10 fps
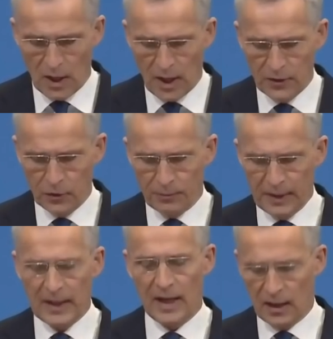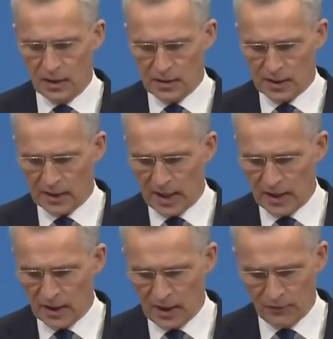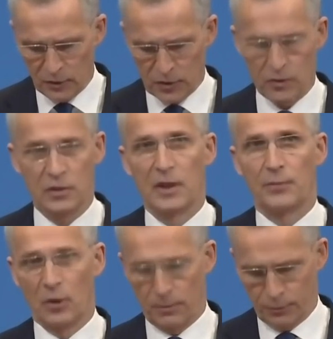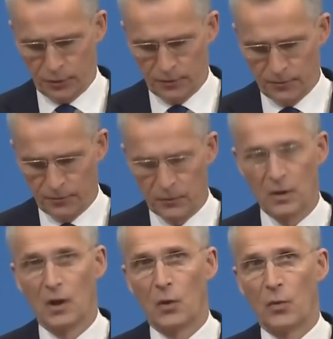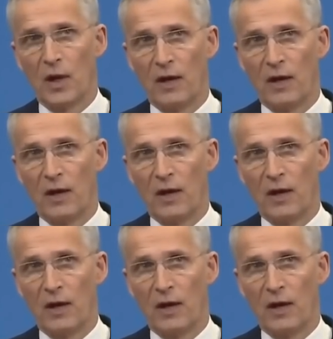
and European allies and Canada have also stepped up. We